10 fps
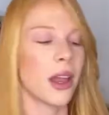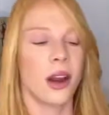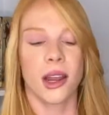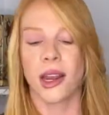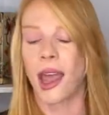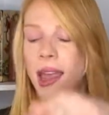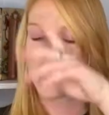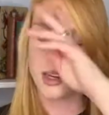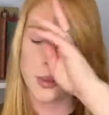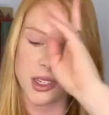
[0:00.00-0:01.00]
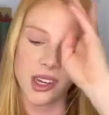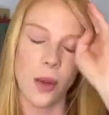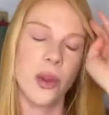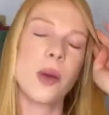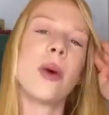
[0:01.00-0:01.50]
garden, I ended up
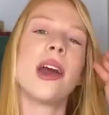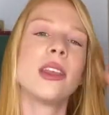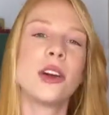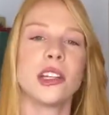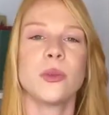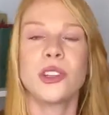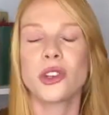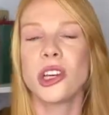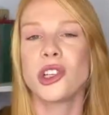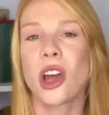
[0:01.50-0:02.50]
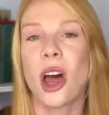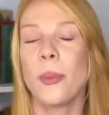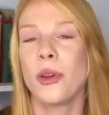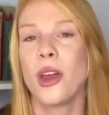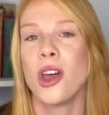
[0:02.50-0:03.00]
stopping by the Christmas tree
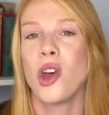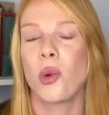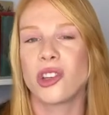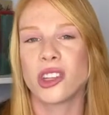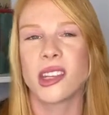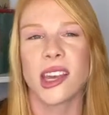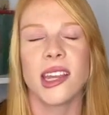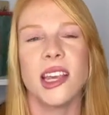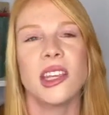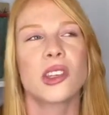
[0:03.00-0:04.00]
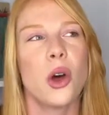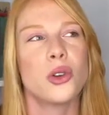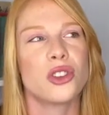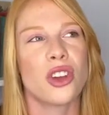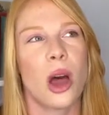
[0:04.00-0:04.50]
shop, which is like an East
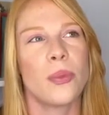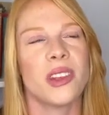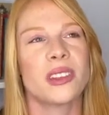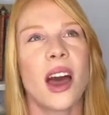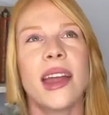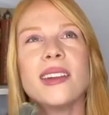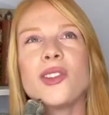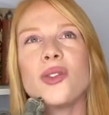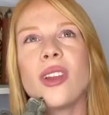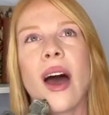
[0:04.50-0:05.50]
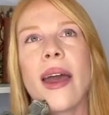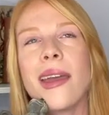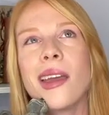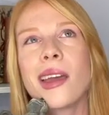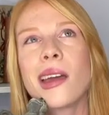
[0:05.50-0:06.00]
Coast shop that's kind of
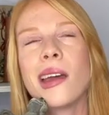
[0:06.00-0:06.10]
like